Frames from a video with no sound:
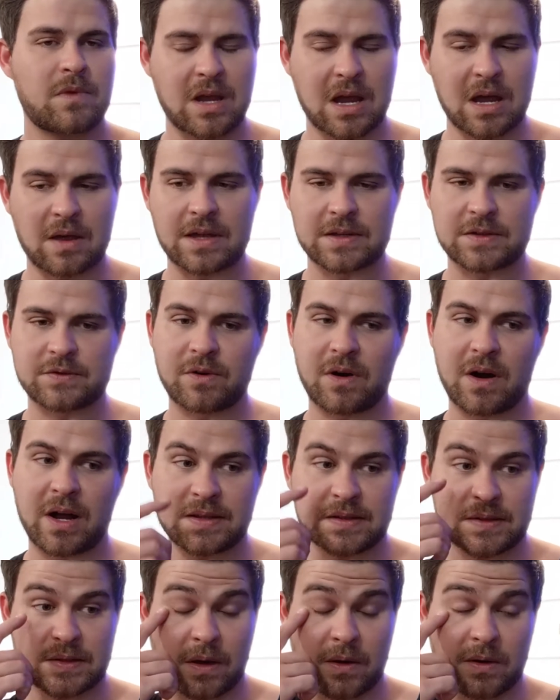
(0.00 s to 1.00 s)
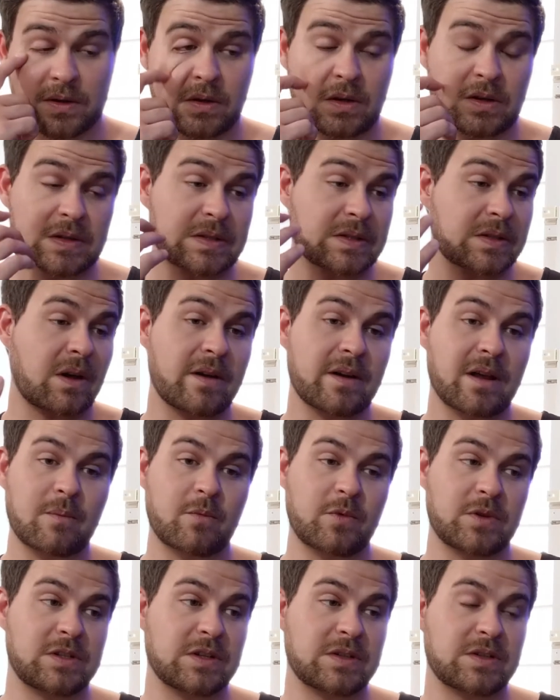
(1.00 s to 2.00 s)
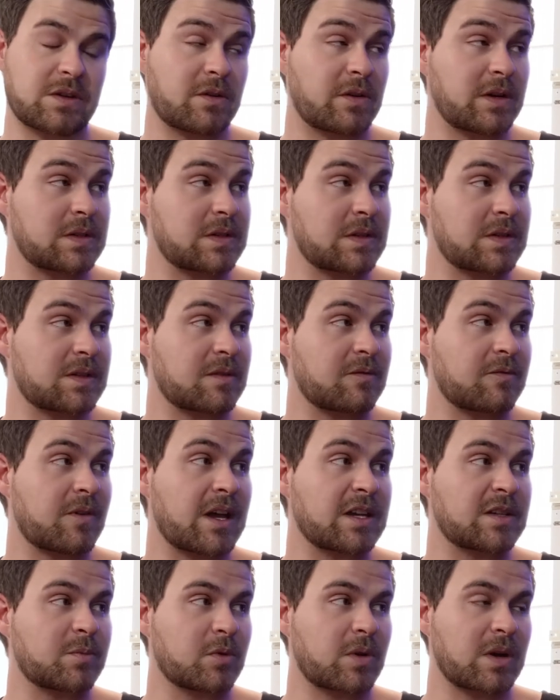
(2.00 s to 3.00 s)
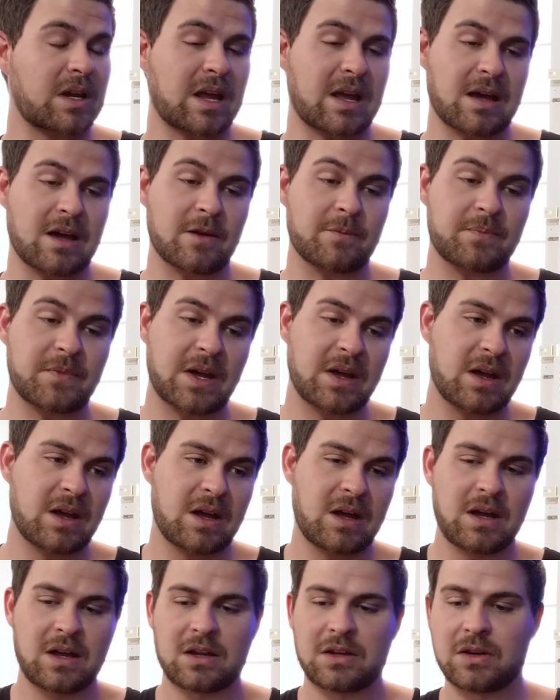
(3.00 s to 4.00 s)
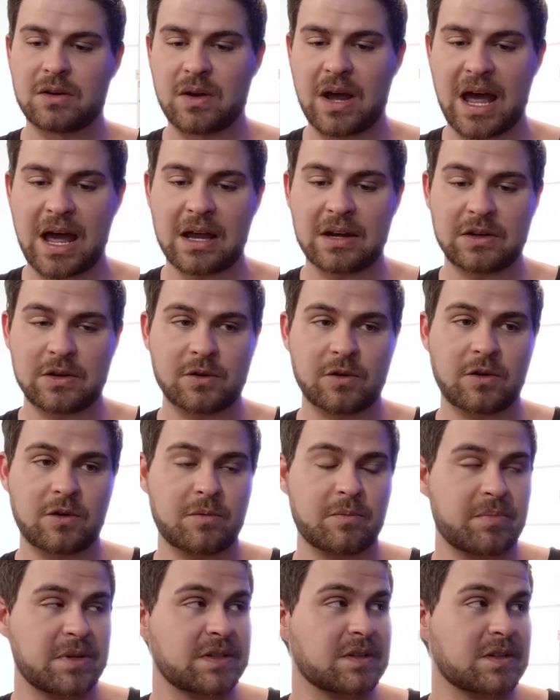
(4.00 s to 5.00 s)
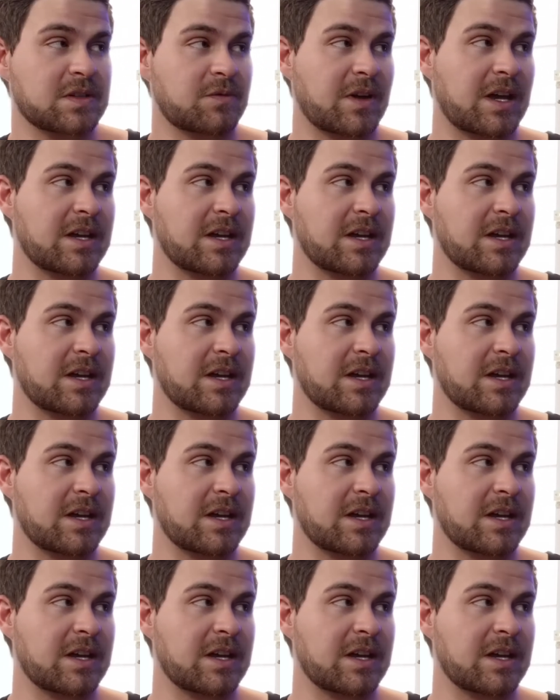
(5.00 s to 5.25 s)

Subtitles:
Yeah, that's right. So you can sign up with just your existing Facebook account, you add your business